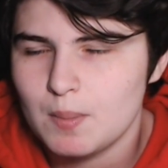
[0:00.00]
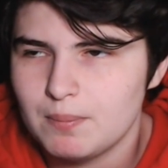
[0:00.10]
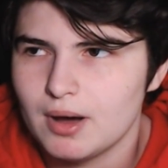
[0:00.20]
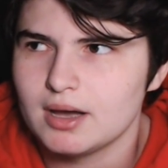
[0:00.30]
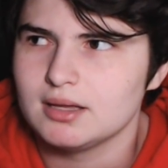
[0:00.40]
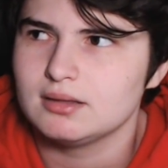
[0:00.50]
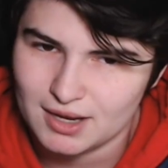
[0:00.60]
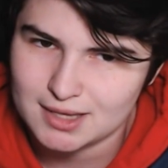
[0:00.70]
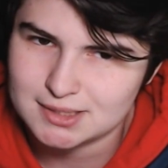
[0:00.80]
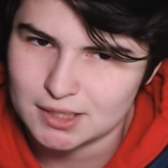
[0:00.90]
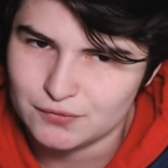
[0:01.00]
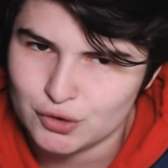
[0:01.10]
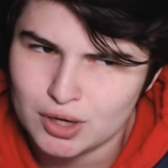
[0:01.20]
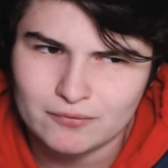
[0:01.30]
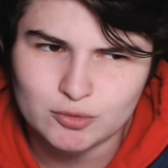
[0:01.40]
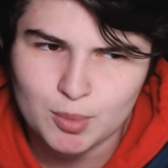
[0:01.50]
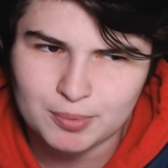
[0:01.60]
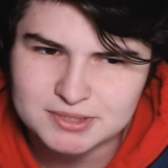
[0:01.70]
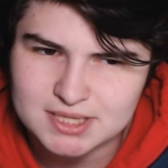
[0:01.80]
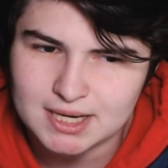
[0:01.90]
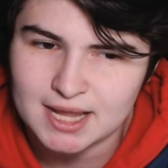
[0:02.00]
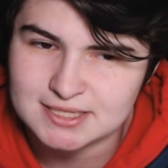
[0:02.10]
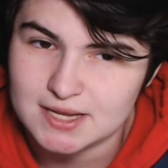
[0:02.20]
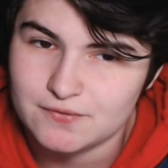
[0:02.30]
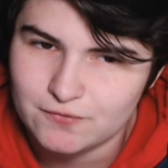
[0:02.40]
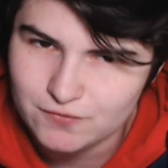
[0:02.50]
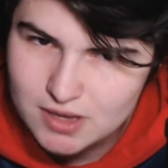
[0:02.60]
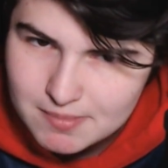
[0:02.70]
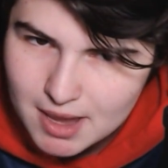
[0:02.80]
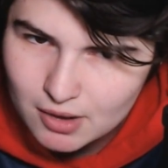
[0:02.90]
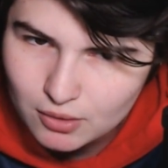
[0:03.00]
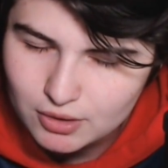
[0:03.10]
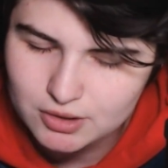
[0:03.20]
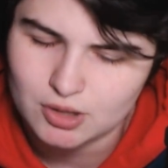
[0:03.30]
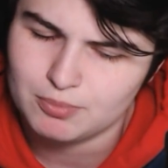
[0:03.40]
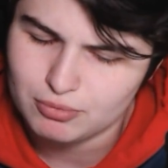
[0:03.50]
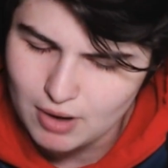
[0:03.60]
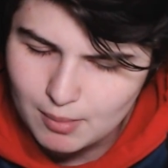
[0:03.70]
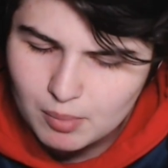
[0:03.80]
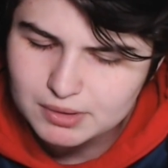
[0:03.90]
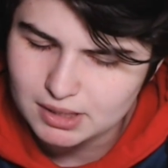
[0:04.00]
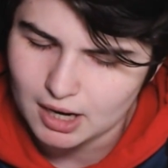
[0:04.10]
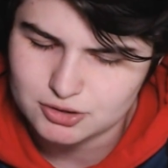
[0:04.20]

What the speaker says: But like I said, if you're comfortable presenting as a female, you're probably not